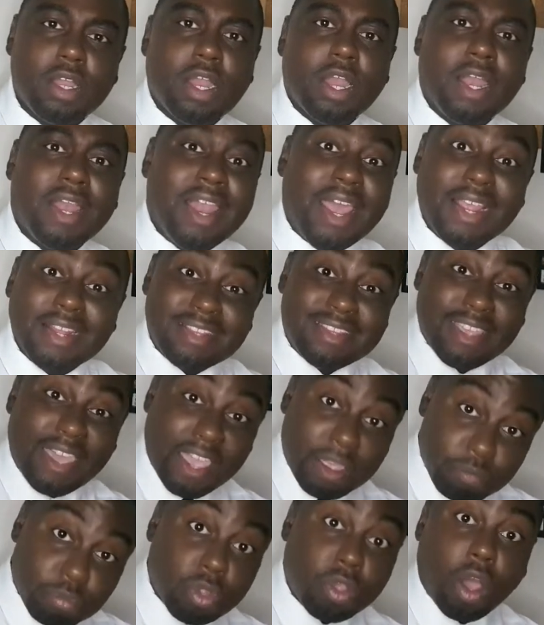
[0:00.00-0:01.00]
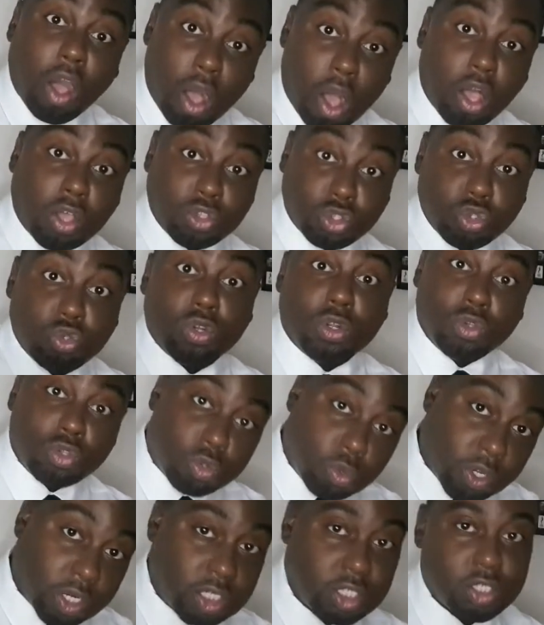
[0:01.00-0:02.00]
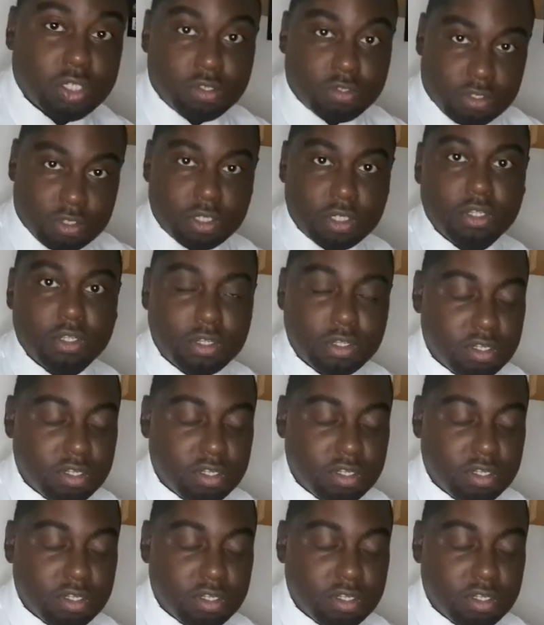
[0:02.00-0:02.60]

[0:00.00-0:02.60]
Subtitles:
Let them ask you those questions.